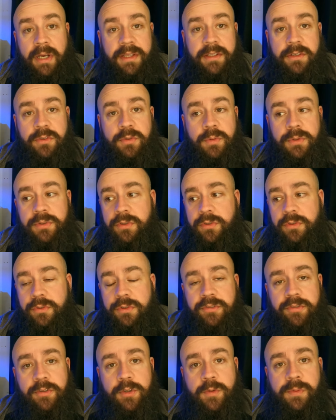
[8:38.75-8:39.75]
I didn't know what to do
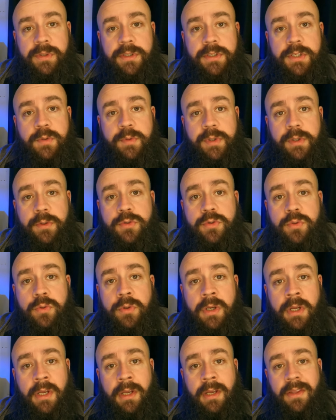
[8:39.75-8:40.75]
in the first place as well,
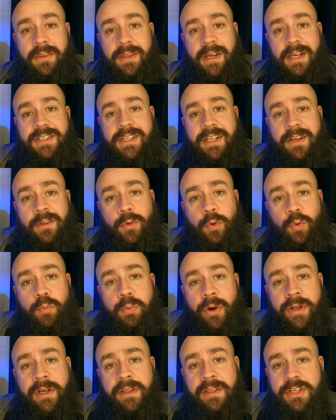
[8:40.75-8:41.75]
so that's kind of the whole
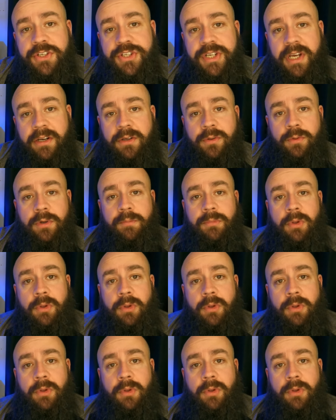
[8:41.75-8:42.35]
point of this channel.